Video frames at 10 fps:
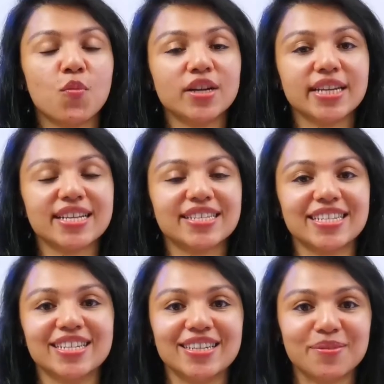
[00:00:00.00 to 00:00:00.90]
What are
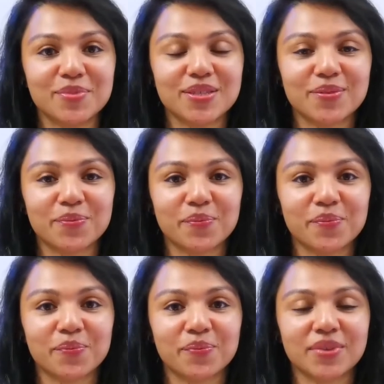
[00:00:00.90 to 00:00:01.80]
synonyms?
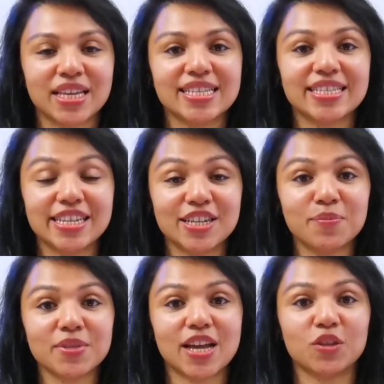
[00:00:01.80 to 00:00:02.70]

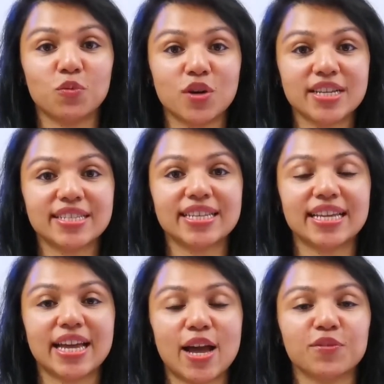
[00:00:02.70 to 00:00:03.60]
Synonyms are the words
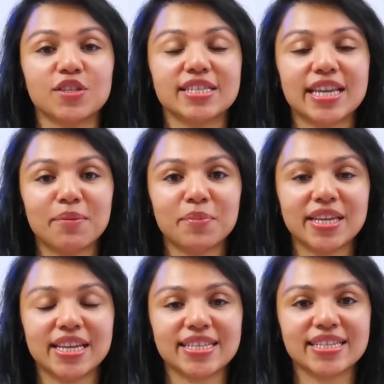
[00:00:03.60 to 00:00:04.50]
that have the same
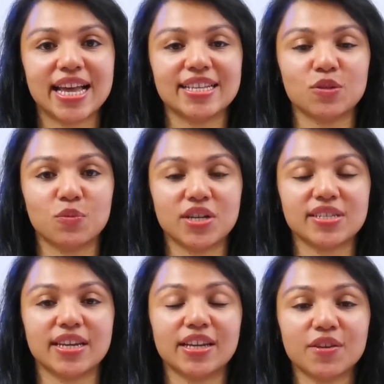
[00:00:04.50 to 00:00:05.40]
meanings as the words
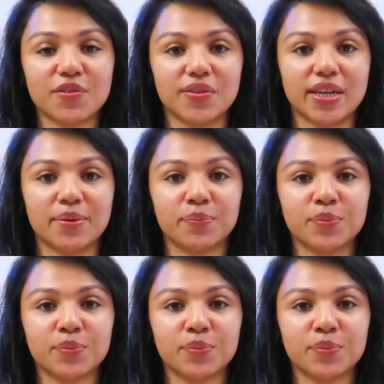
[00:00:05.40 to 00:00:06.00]
that are given there.